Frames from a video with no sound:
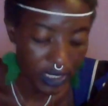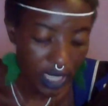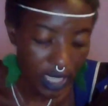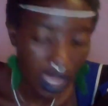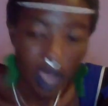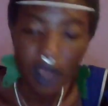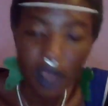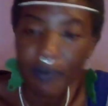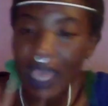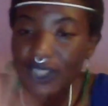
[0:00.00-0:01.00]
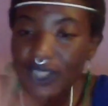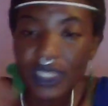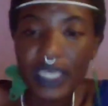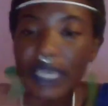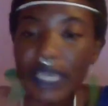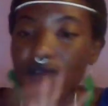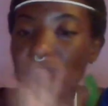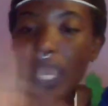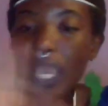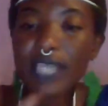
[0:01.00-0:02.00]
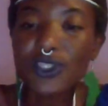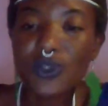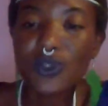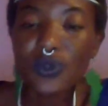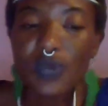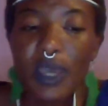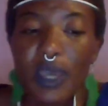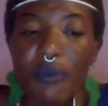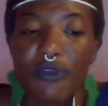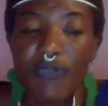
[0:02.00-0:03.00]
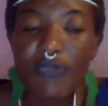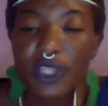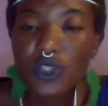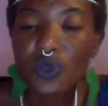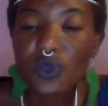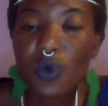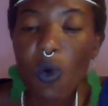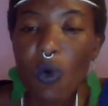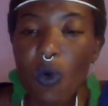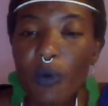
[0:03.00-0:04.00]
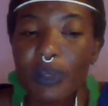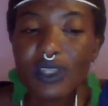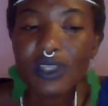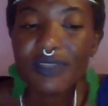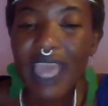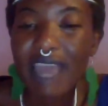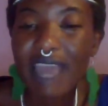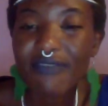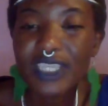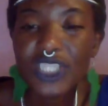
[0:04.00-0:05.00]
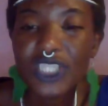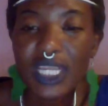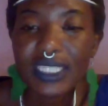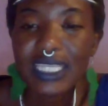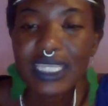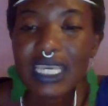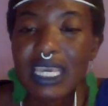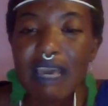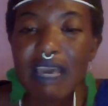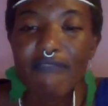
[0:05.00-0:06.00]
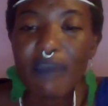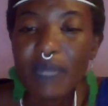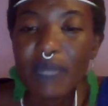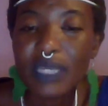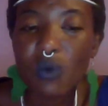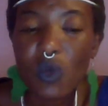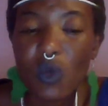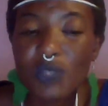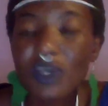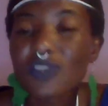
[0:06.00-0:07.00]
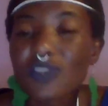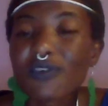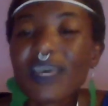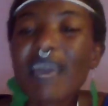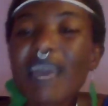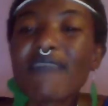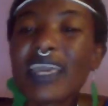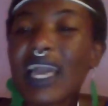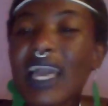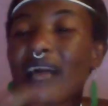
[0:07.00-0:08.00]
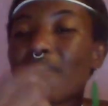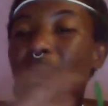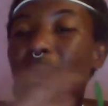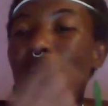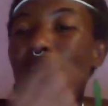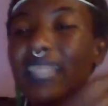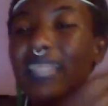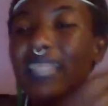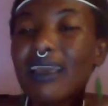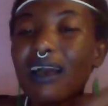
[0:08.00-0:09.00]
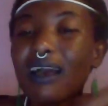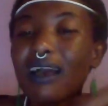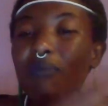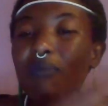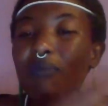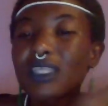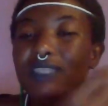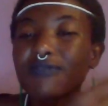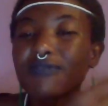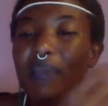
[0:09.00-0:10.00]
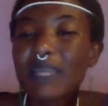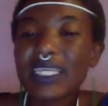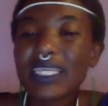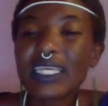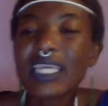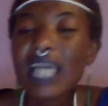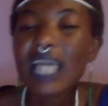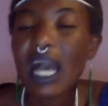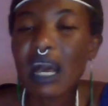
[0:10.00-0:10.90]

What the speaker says: all this magic and trying to prevent you, or because of envy, jealousy, family wars, because of past family